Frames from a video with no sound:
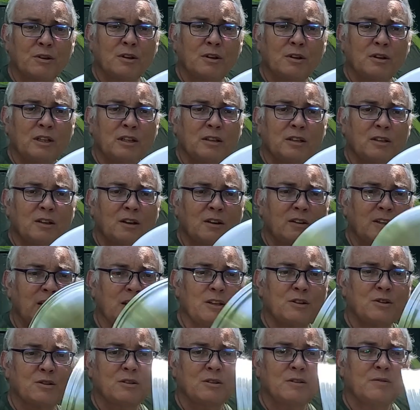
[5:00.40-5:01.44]
or third
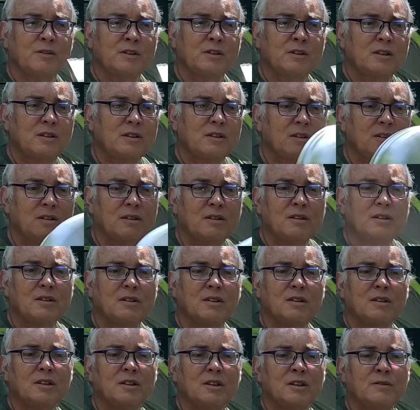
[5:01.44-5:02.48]
incarnation of the
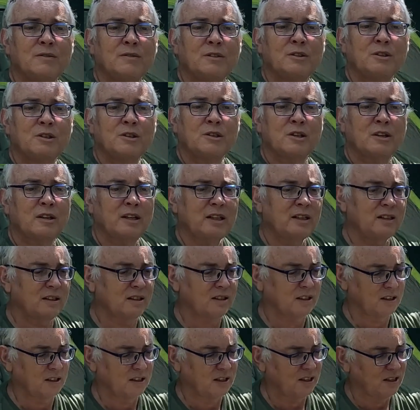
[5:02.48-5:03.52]

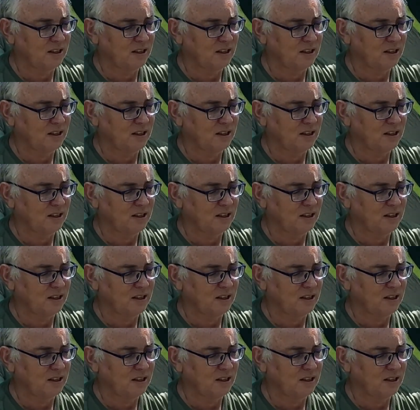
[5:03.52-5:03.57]
design.